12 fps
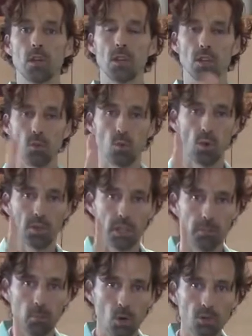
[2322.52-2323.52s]
You're
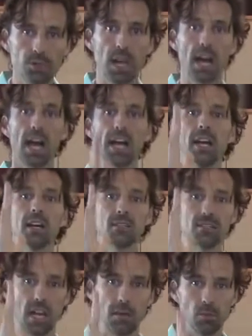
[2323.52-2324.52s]
working
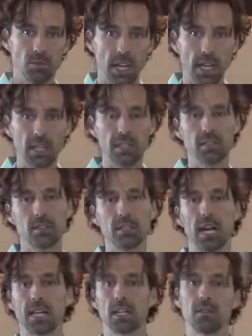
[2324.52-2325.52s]
simultaneously.
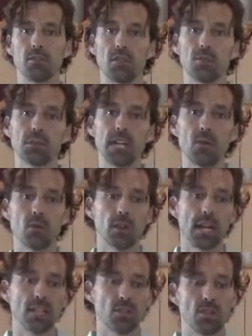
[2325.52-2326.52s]
I could give a 3-hour
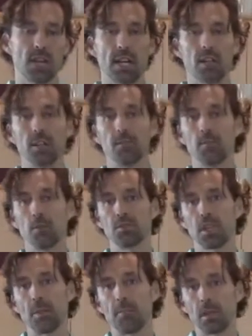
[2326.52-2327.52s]
lecture on how to live the
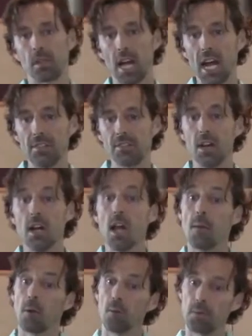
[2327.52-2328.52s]
most epic
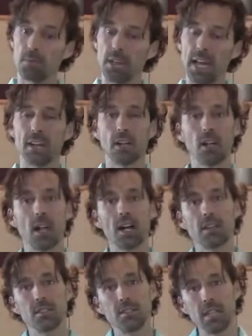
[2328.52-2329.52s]
life, but we planted a
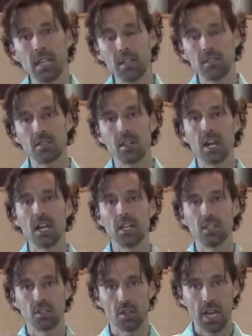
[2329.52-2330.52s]
lot of seeds today
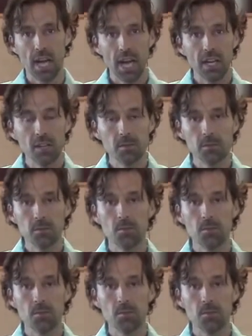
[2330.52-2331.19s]
in your head.